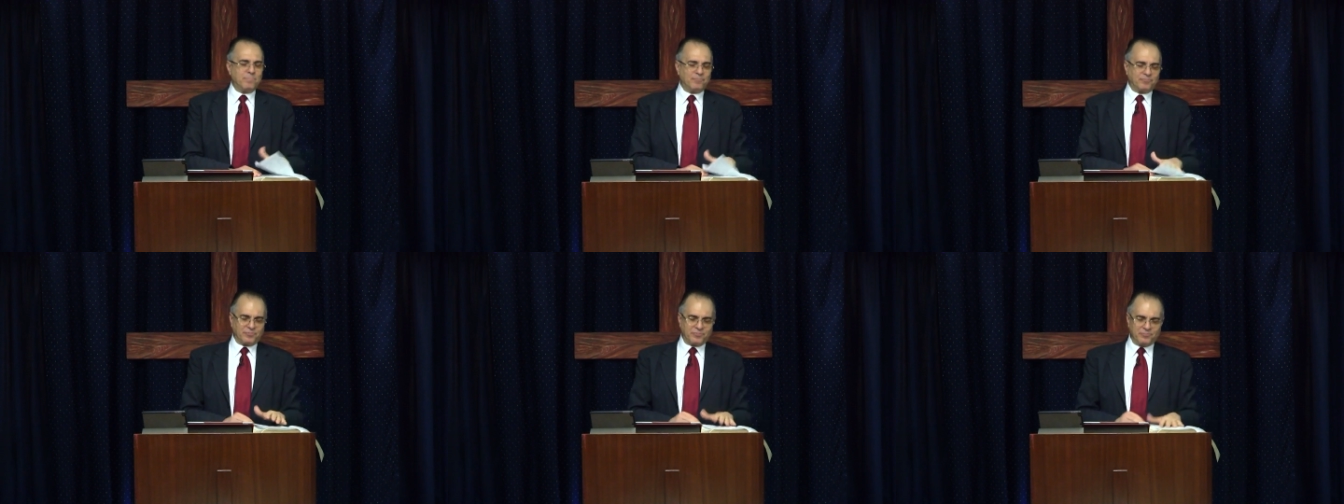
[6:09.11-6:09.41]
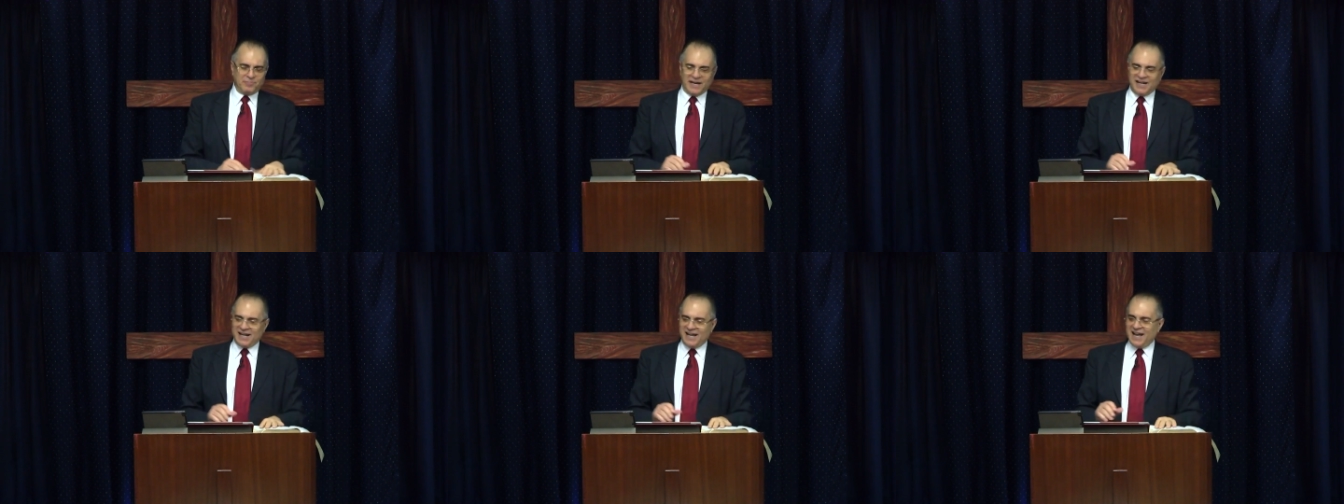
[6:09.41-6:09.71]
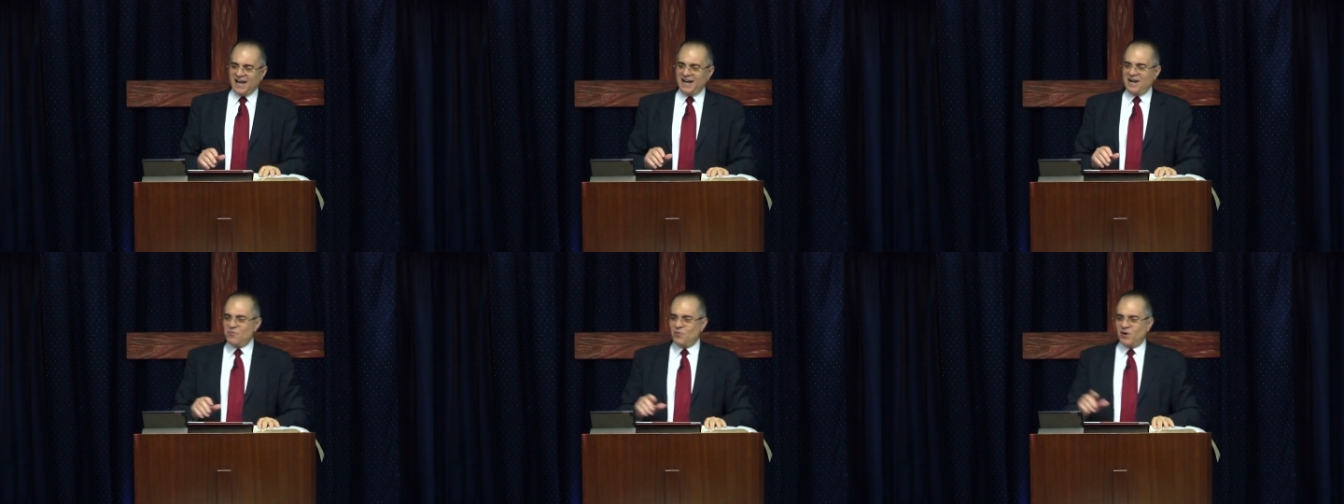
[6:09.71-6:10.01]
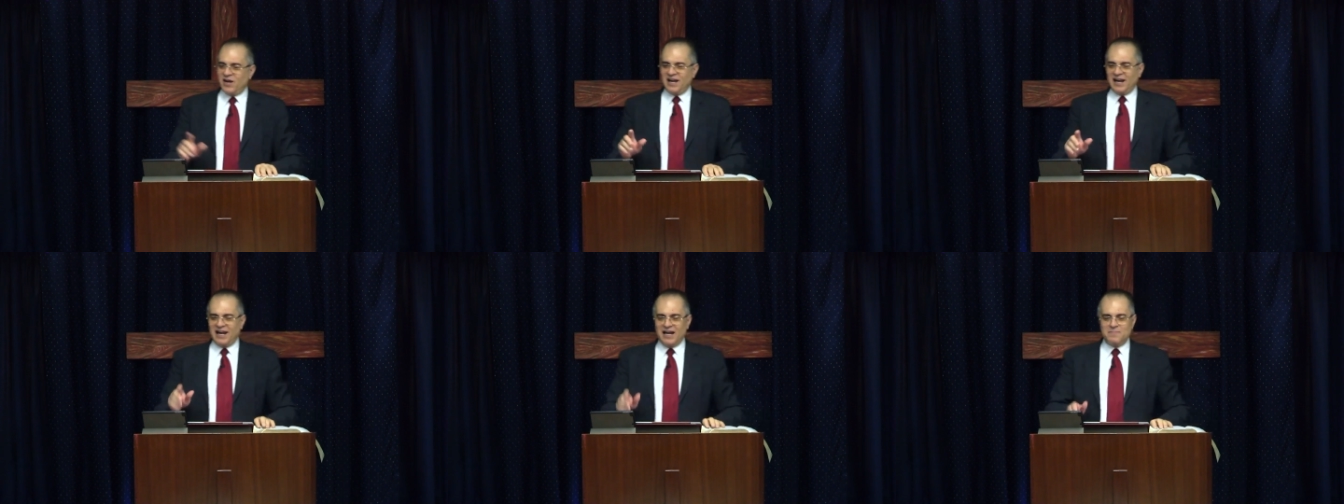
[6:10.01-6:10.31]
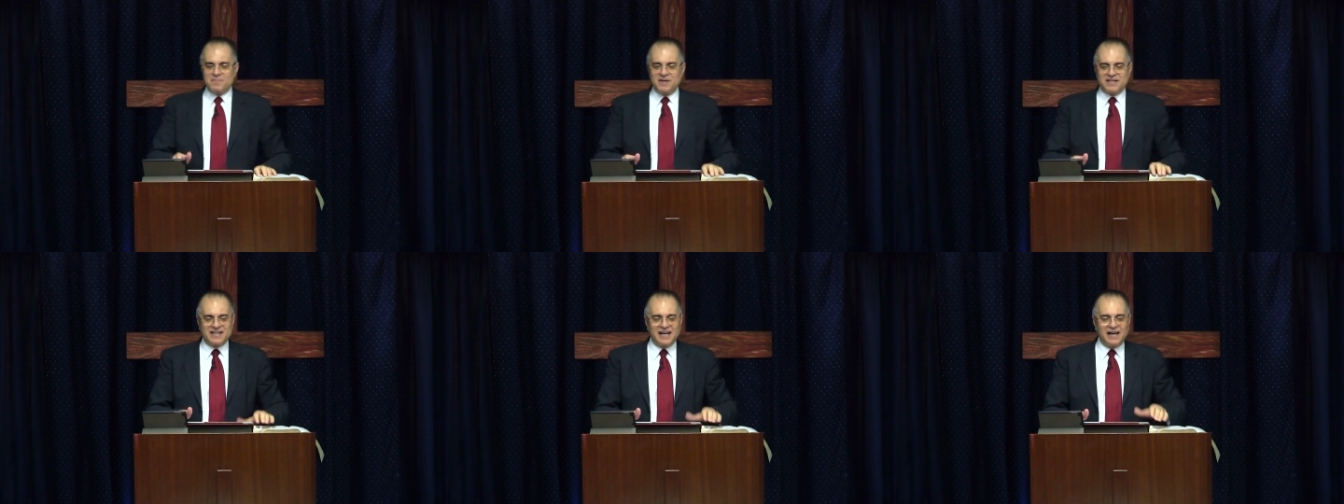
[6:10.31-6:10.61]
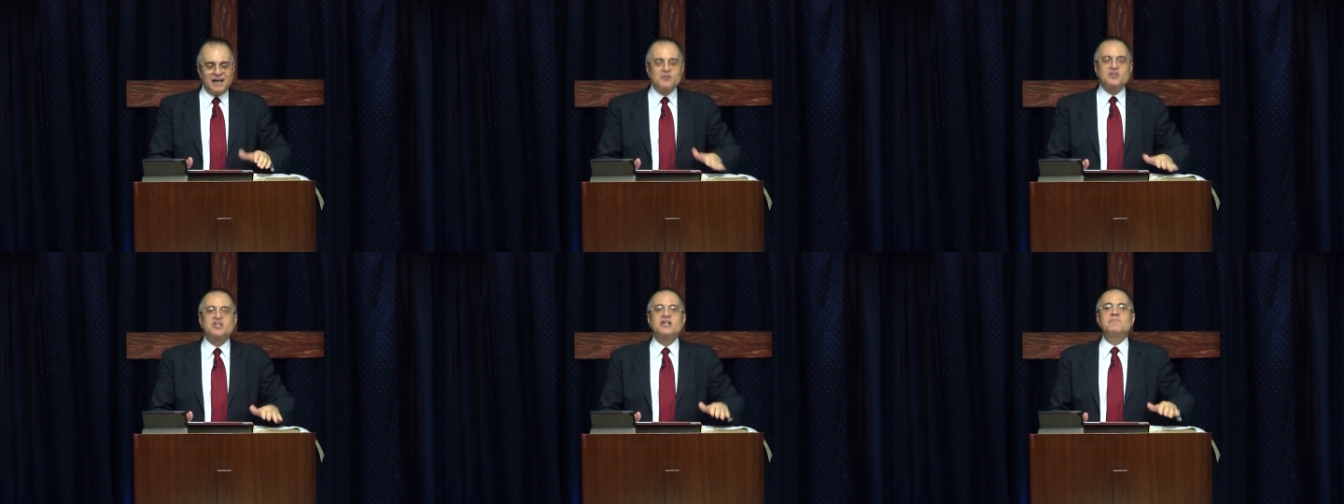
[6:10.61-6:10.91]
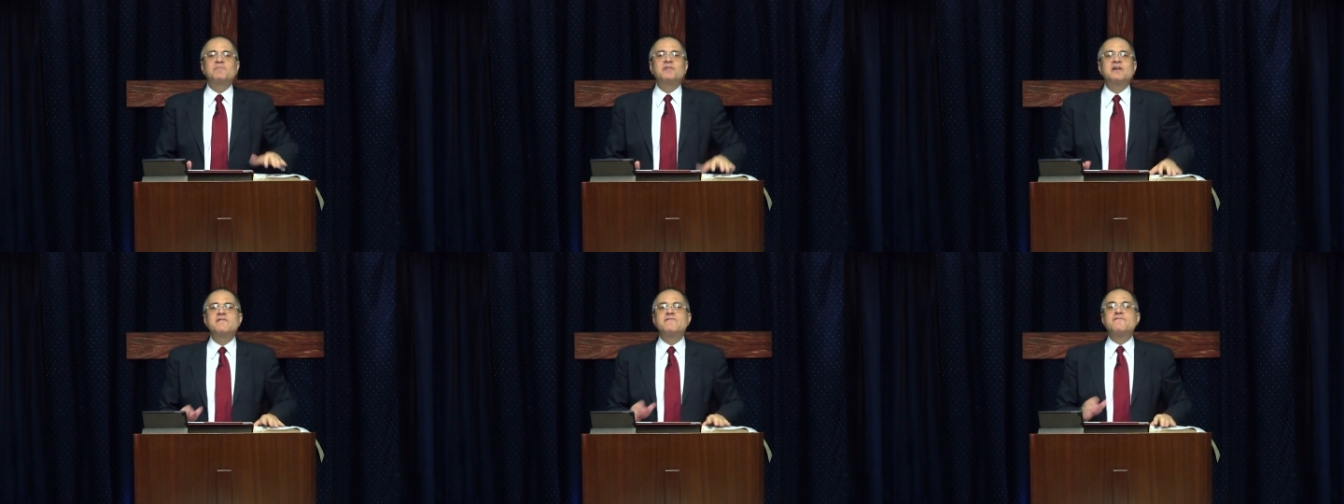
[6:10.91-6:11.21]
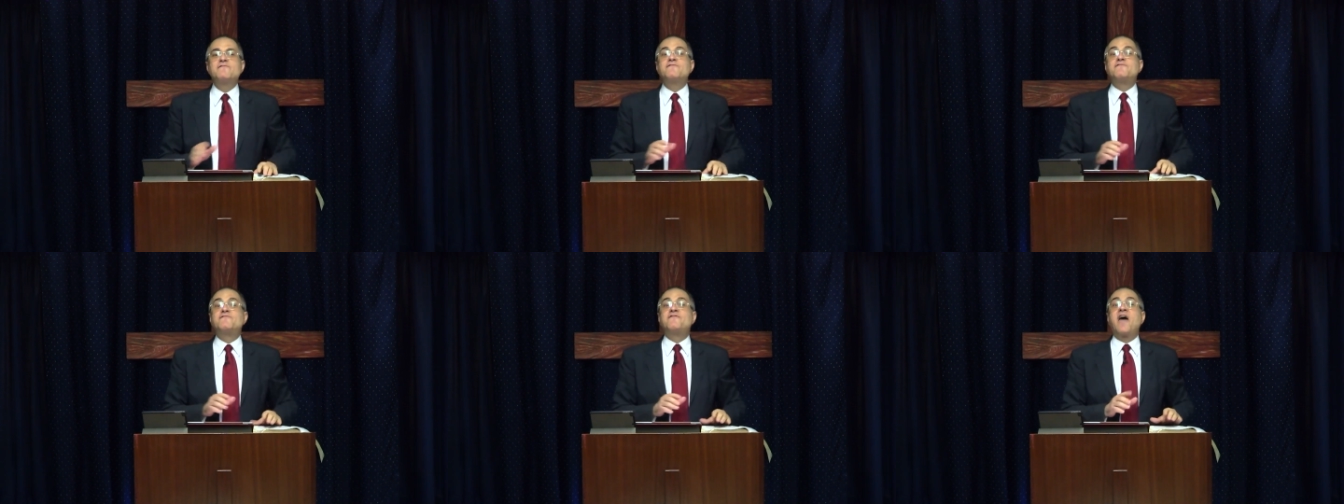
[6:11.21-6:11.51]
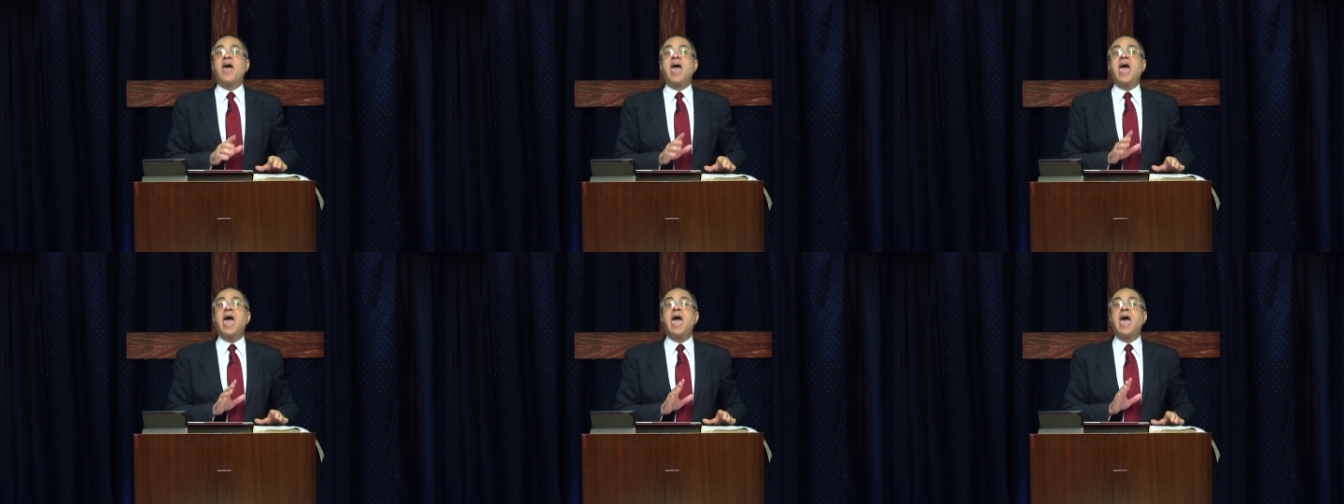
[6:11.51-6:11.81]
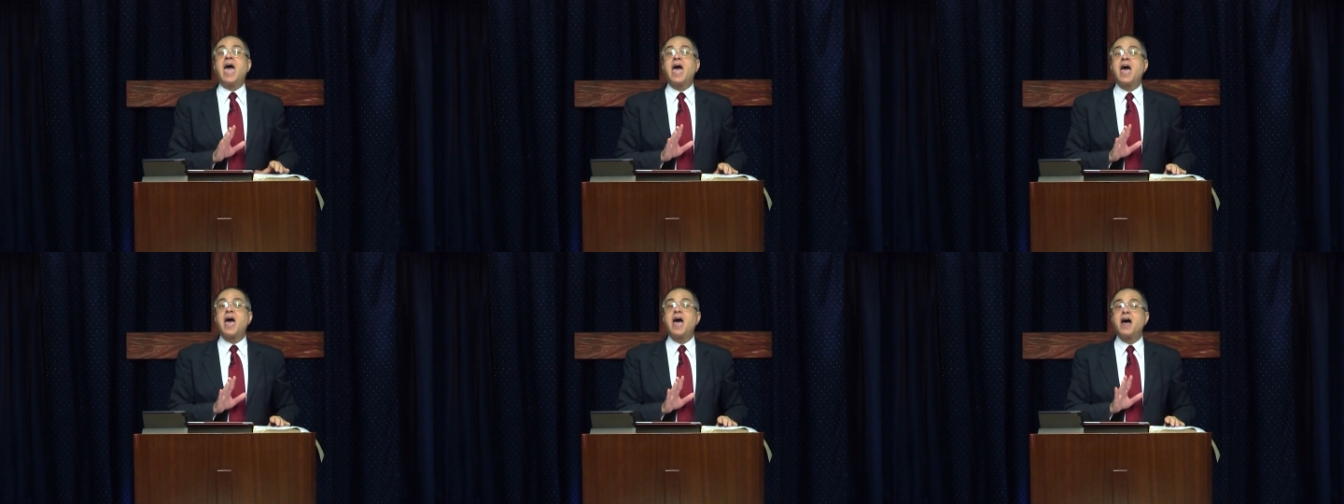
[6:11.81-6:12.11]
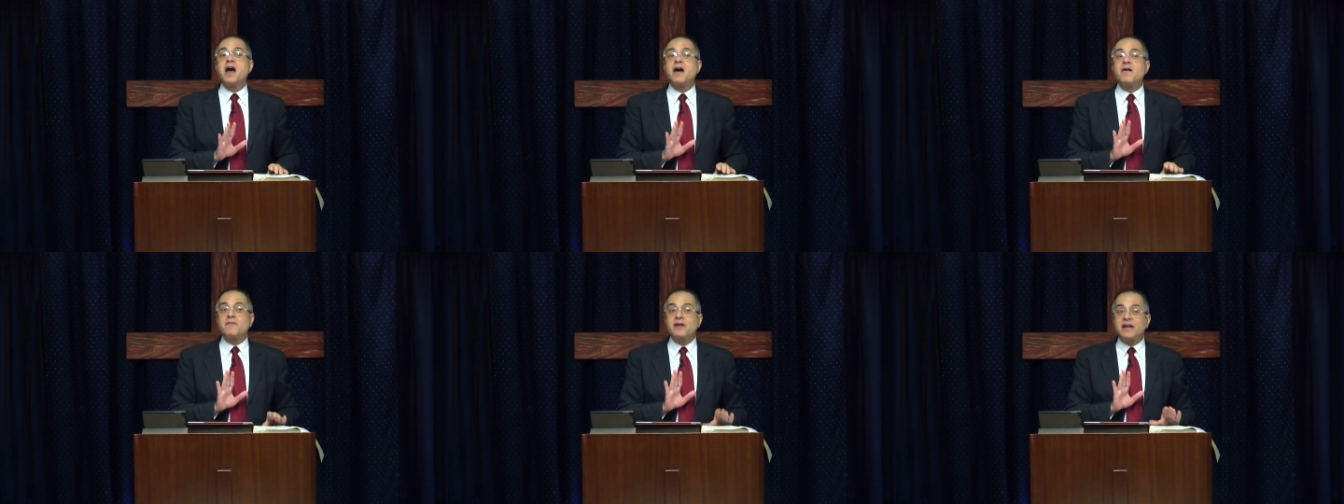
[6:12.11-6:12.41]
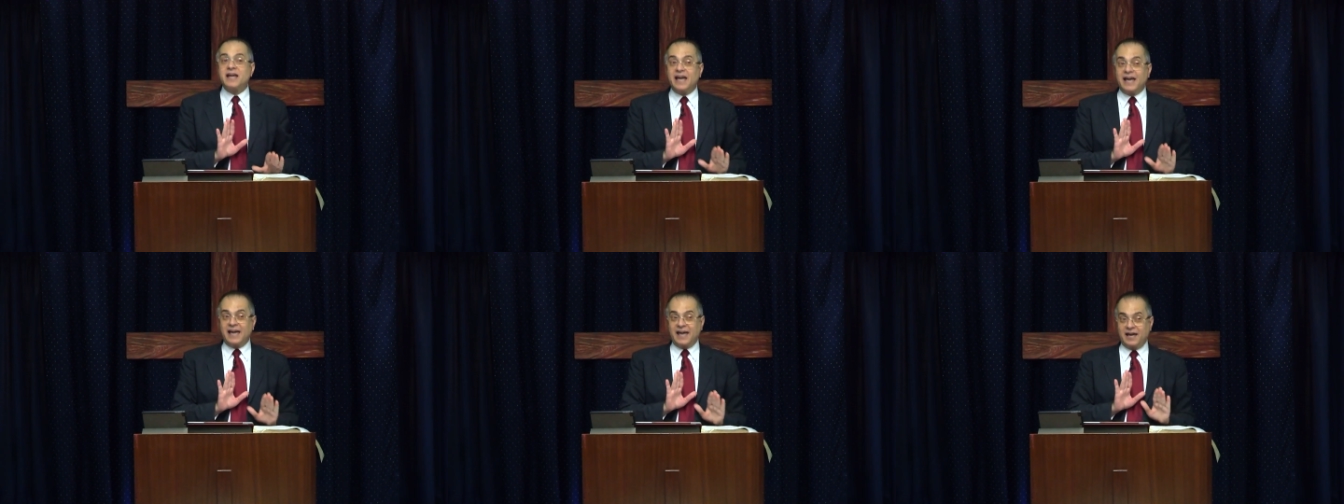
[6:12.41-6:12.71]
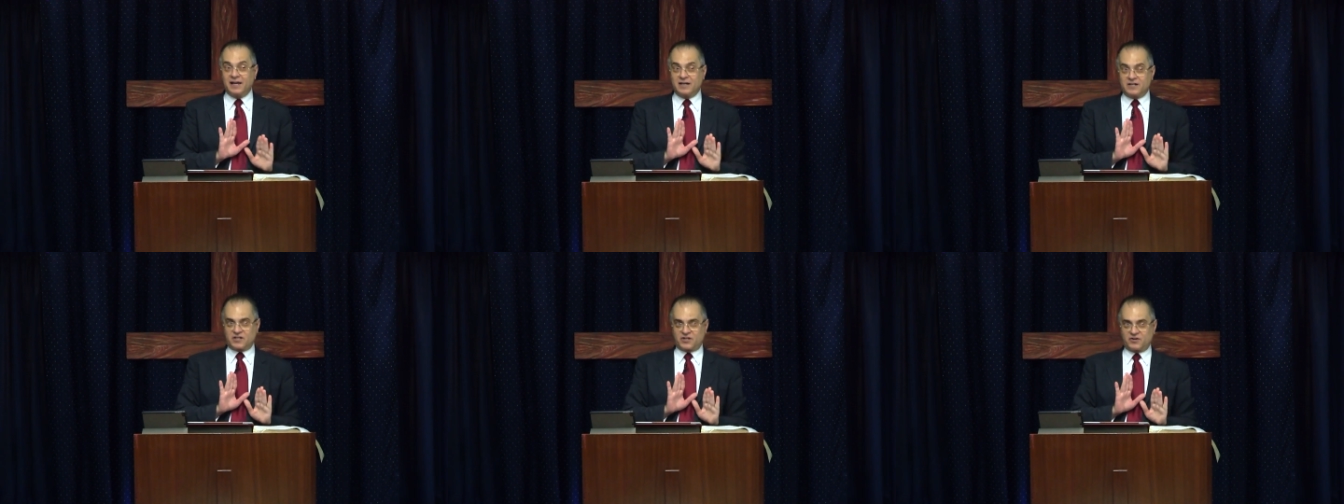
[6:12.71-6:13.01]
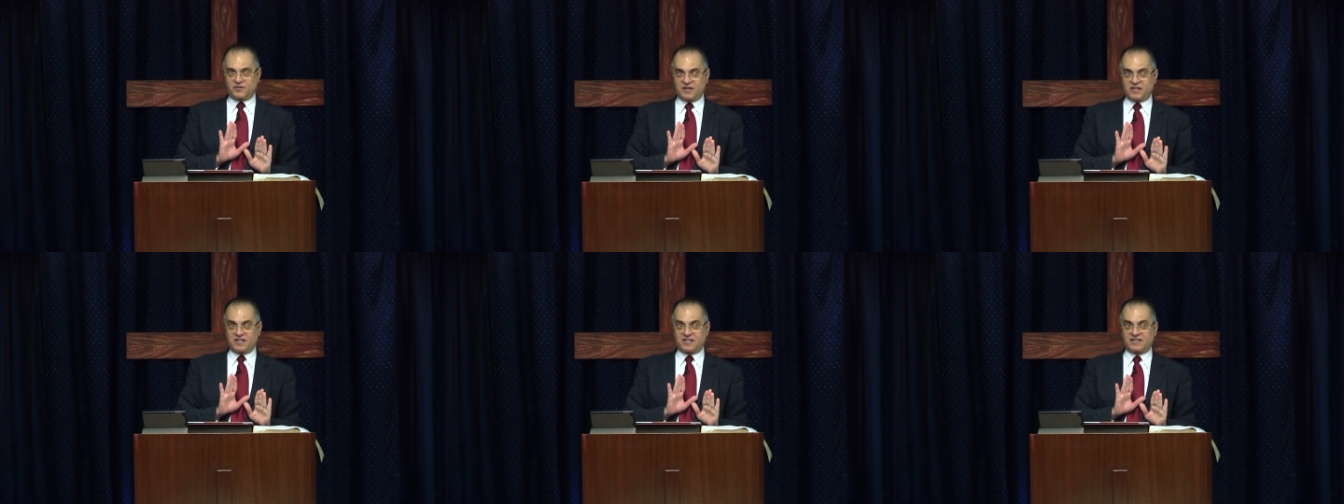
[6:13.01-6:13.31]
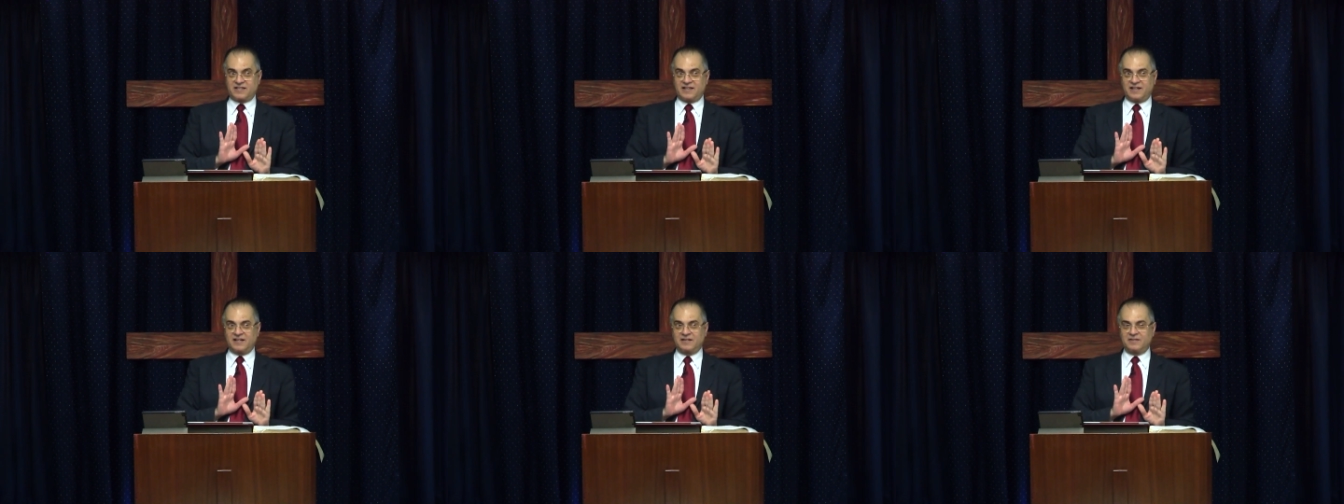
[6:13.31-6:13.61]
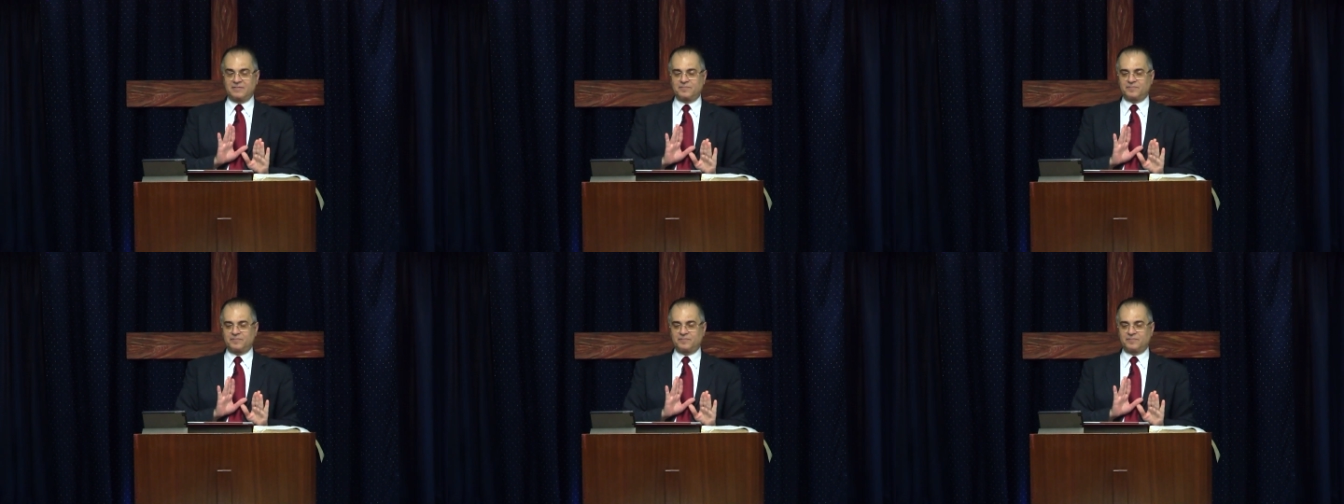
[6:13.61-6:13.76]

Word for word: But anyway, let me tell you something very interesting.